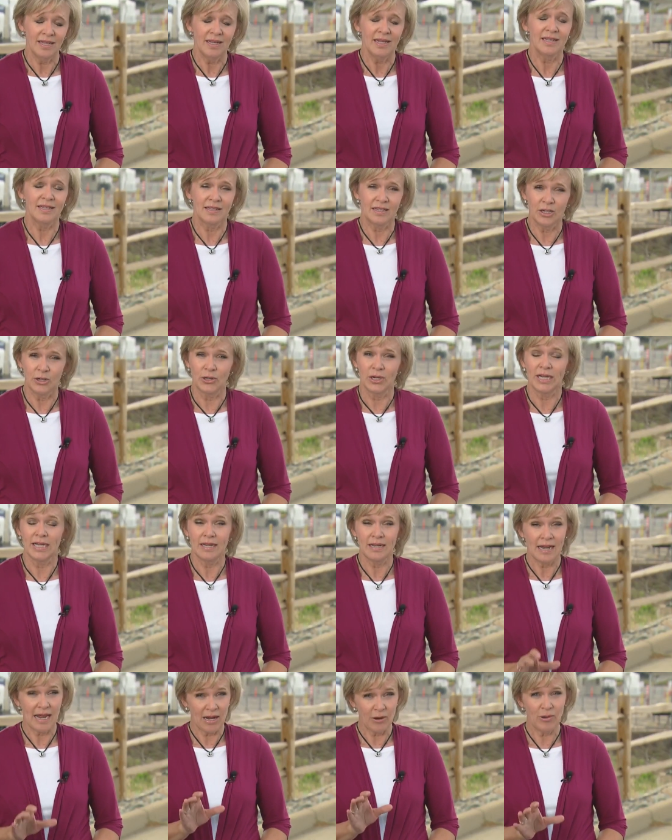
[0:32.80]
It, Karen,
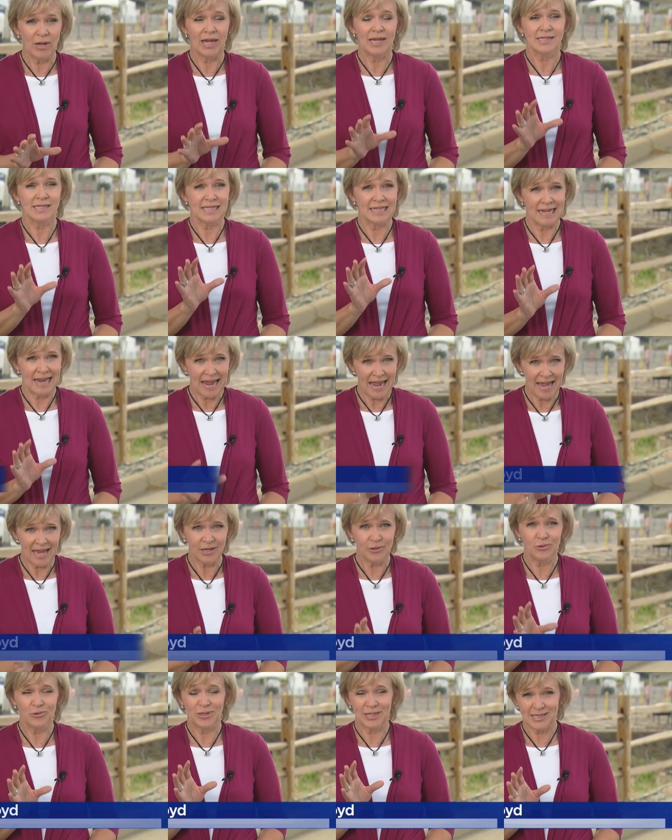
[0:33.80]
it now has an
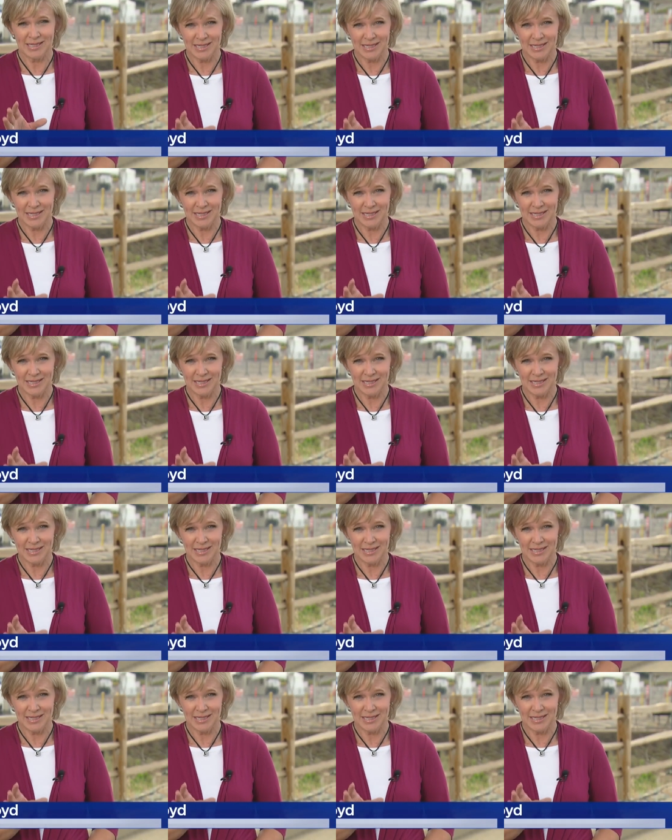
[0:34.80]
adequate